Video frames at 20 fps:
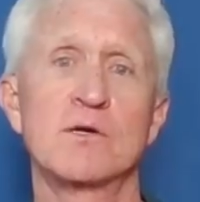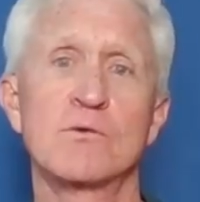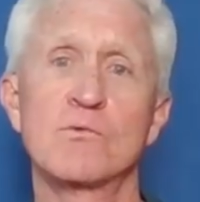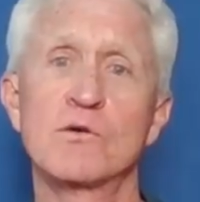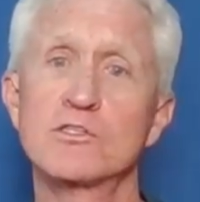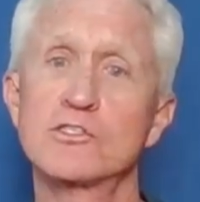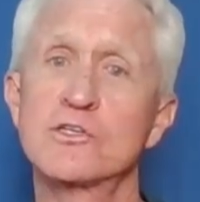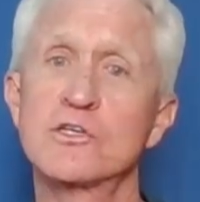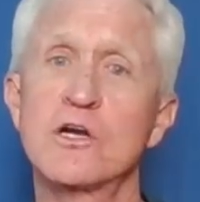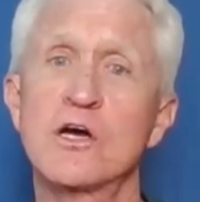But I
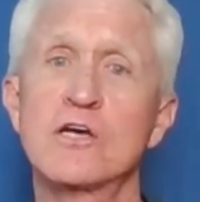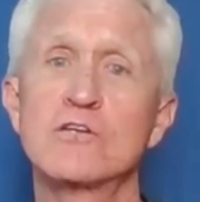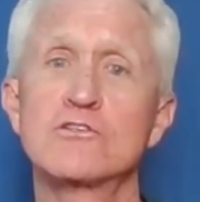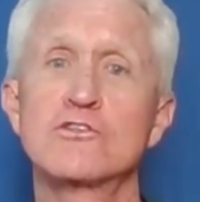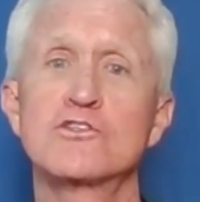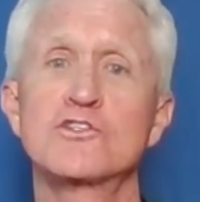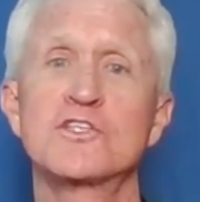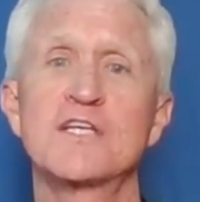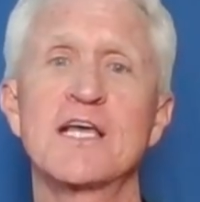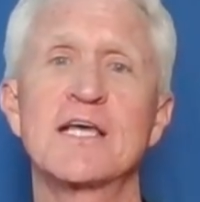want you to
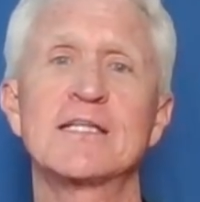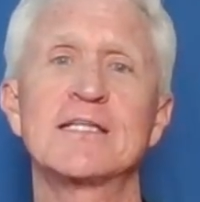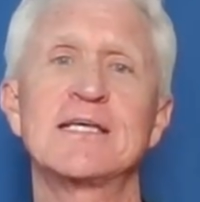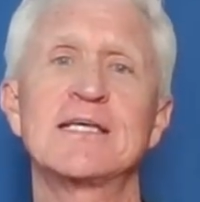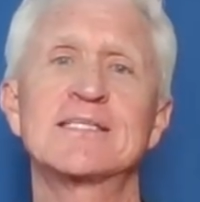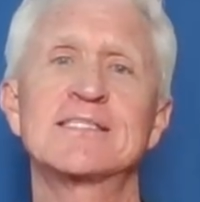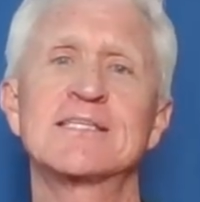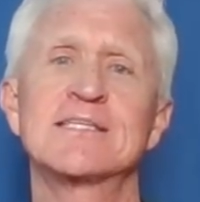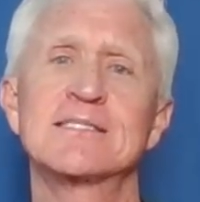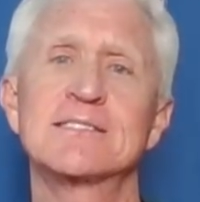
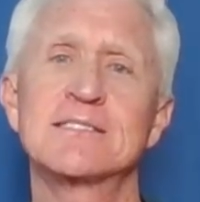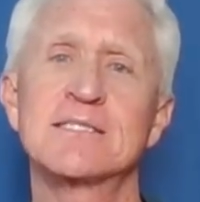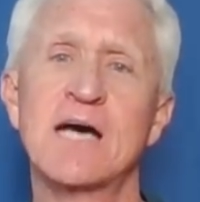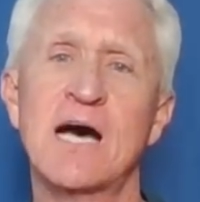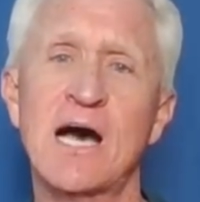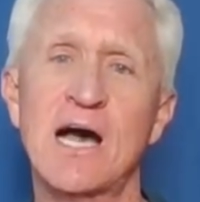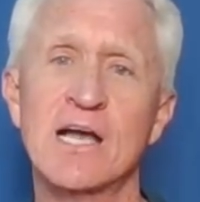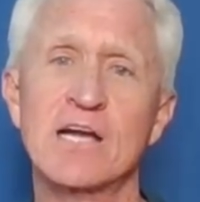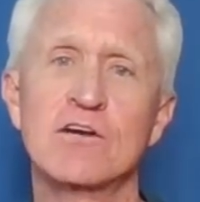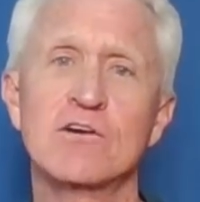understand it's
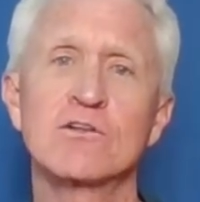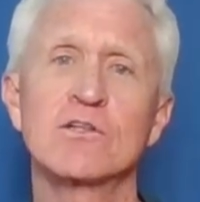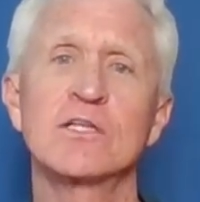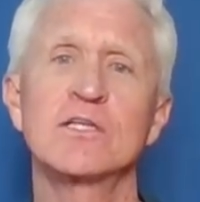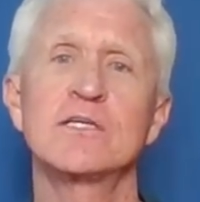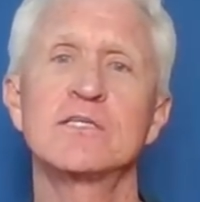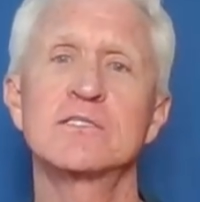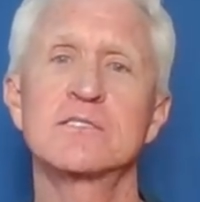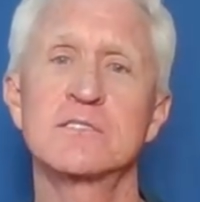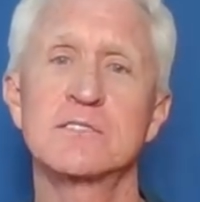
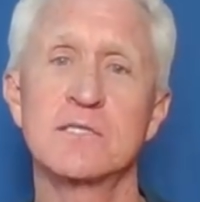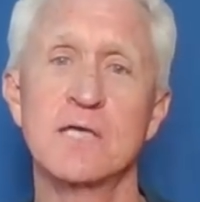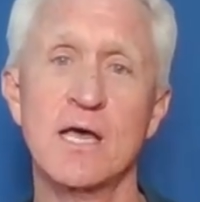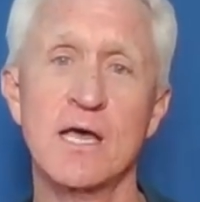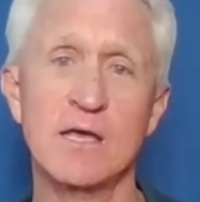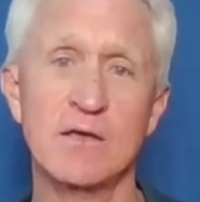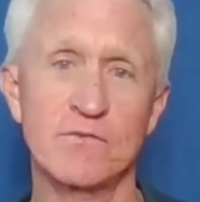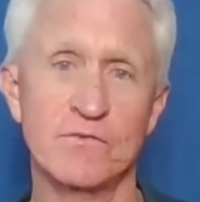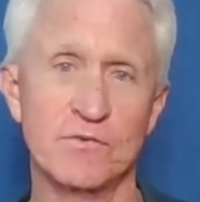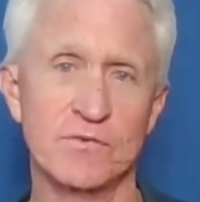entirely
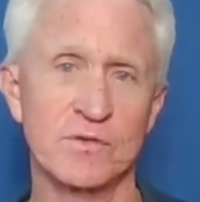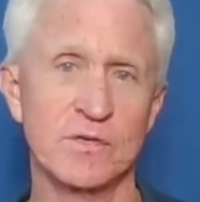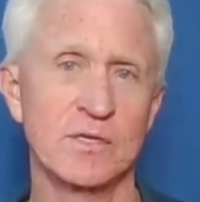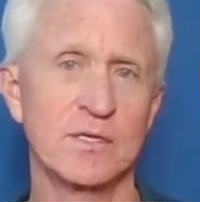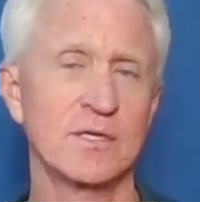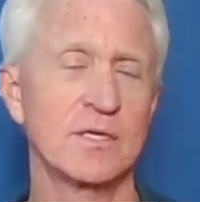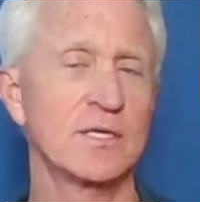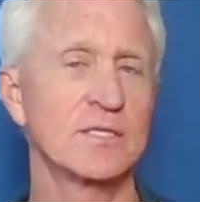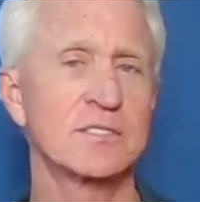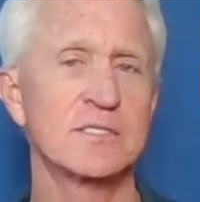safe.
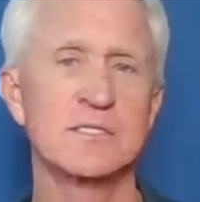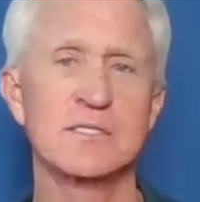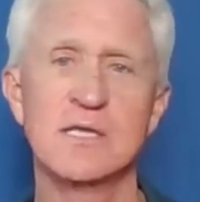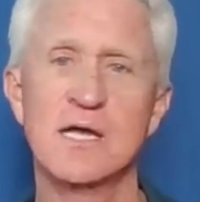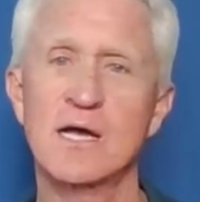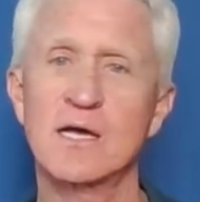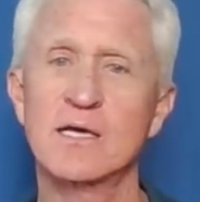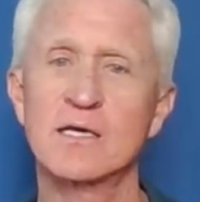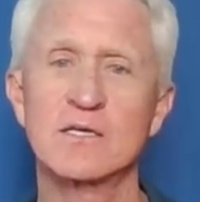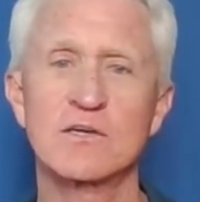
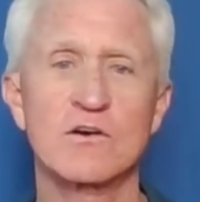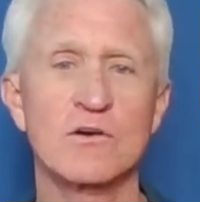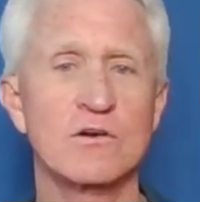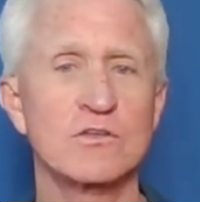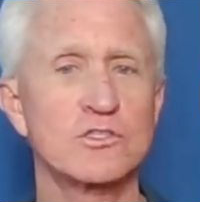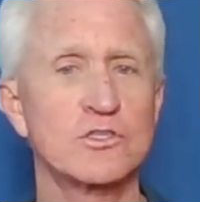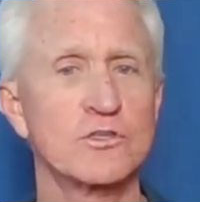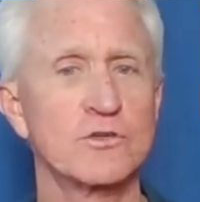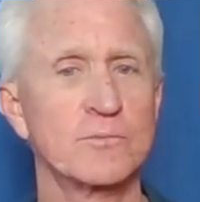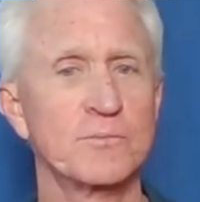It's not going
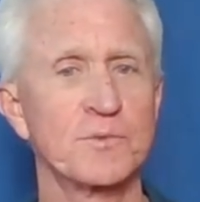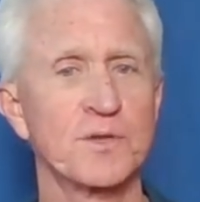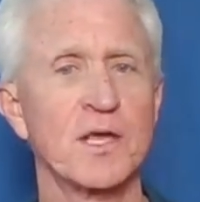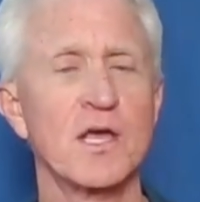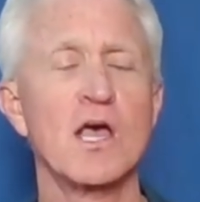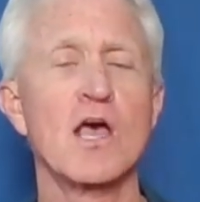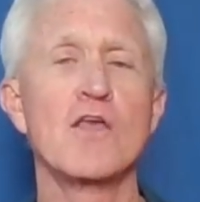to hurt you.